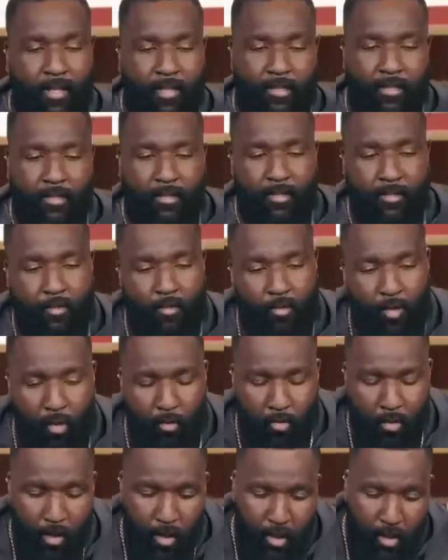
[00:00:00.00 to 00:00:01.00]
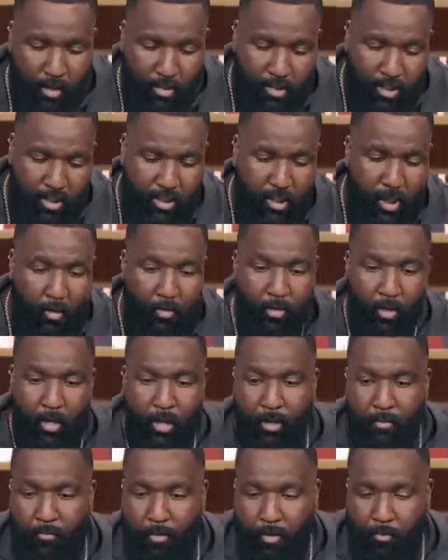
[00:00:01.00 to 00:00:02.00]
to, you know, to show
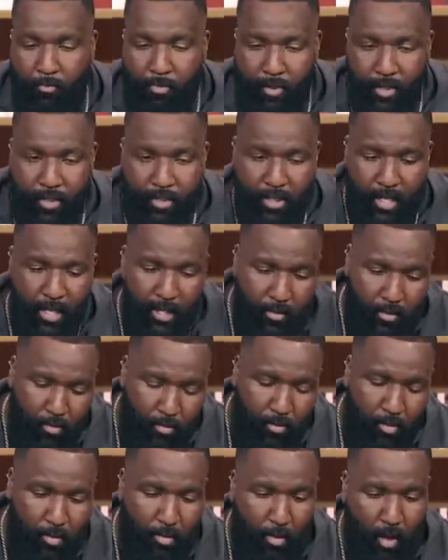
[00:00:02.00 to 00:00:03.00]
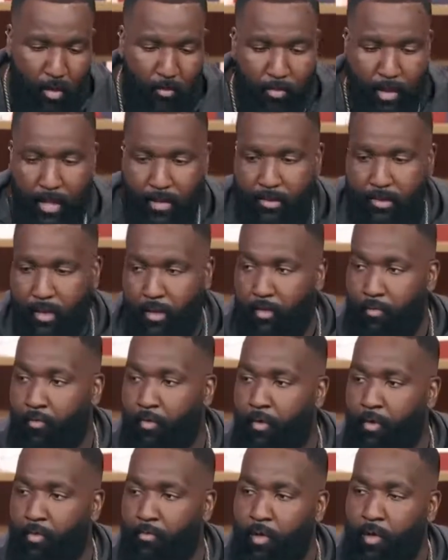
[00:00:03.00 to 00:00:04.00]
love and appreciate, you can go back to your
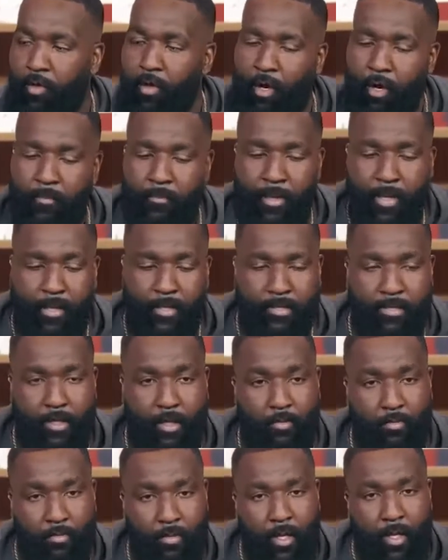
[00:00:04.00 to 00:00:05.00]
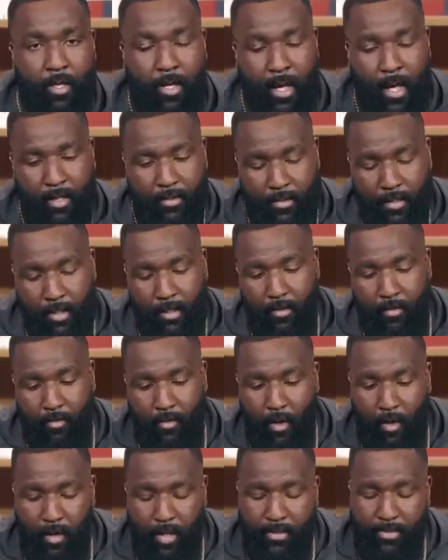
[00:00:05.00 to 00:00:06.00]
room. You know what I mean? So I think, you
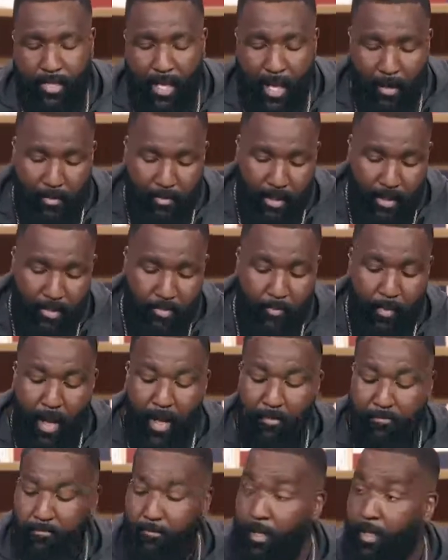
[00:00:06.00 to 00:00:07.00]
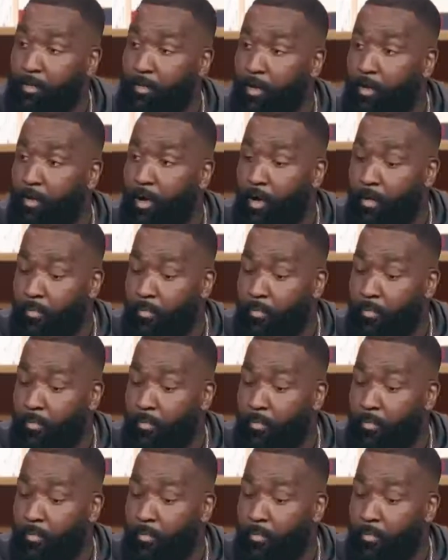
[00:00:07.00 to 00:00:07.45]
know, that's my effect on Kobe